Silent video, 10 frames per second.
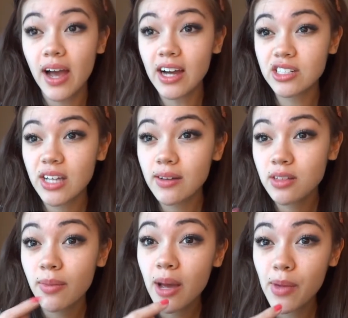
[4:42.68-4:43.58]
I just have
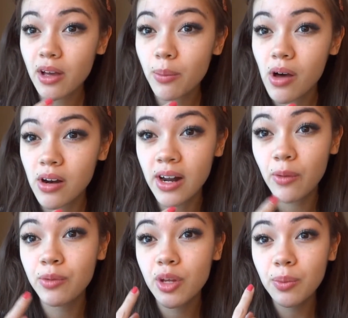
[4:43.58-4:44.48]
some eye makeup on, and I
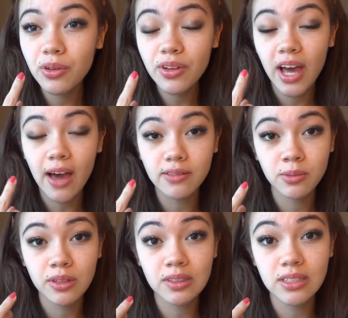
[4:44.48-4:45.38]
would typically have
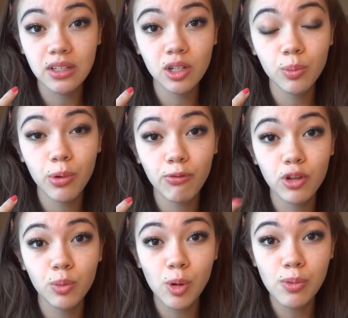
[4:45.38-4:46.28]
some concealer, but for
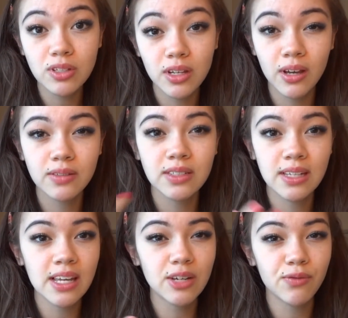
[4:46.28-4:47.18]
the purpose of
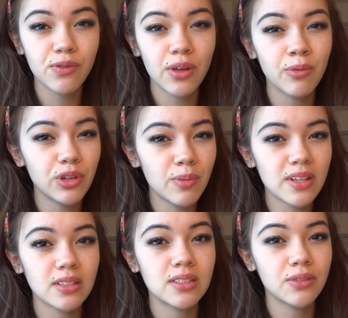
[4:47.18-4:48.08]
seeing if it really
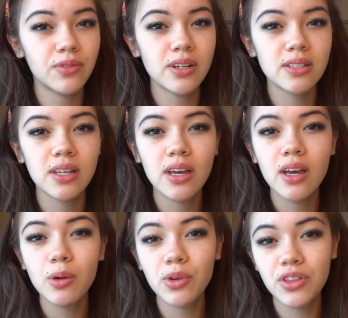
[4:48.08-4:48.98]
makes a difference
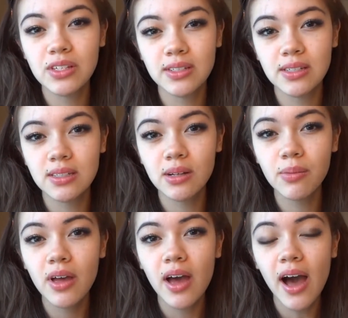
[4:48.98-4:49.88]
with this
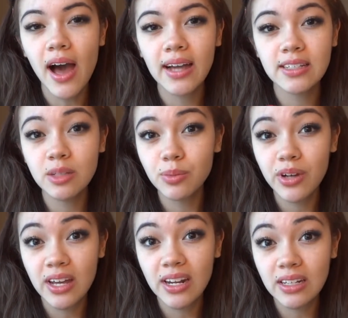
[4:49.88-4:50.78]
system, I didn't
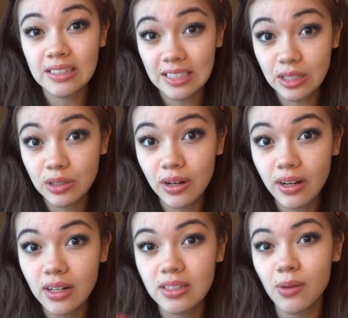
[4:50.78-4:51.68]
put any concealer
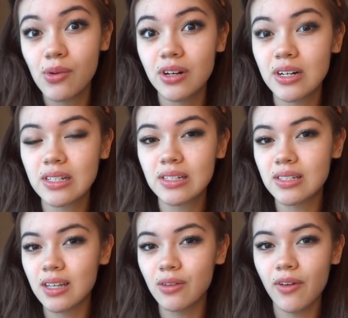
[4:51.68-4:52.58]
on because I wanted to
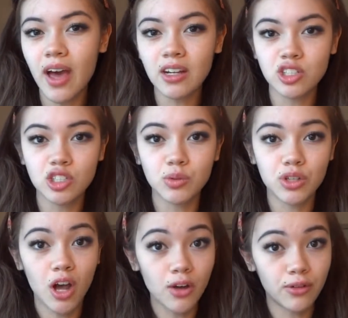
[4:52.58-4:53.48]
see if it actually would
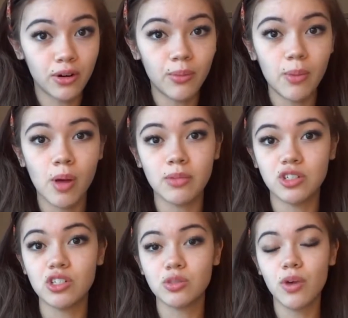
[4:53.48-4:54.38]
cover my
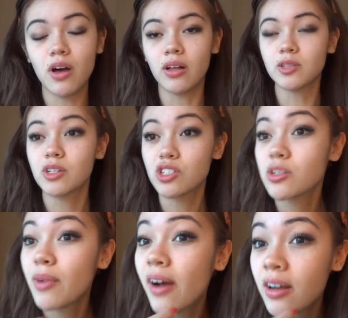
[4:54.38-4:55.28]
blemish as well, especially
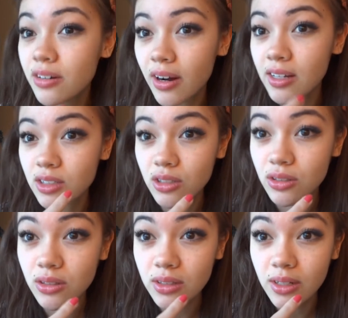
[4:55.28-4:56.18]
my under eye
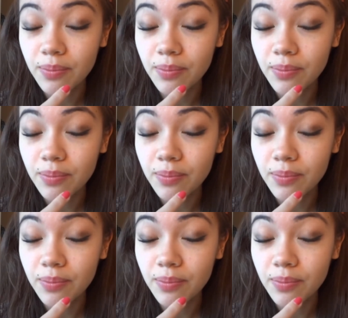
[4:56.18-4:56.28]
circles.